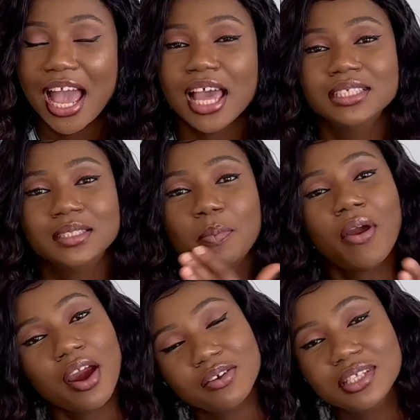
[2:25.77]
and
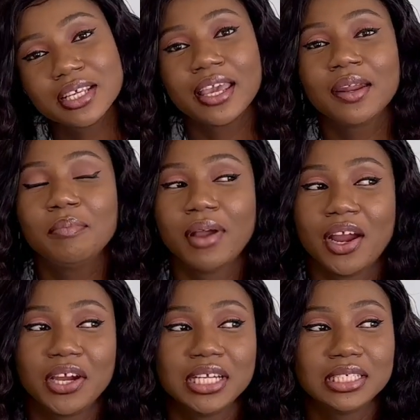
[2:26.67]
prior to getting
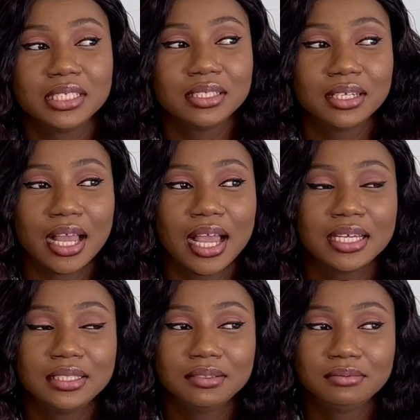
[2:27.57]
married, I
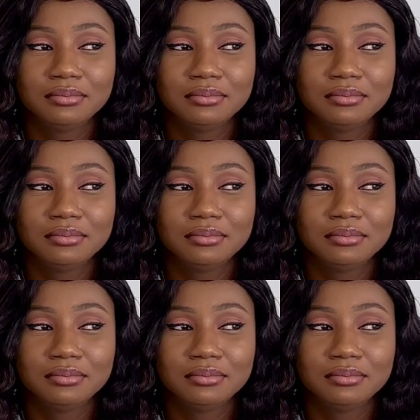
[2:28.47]
had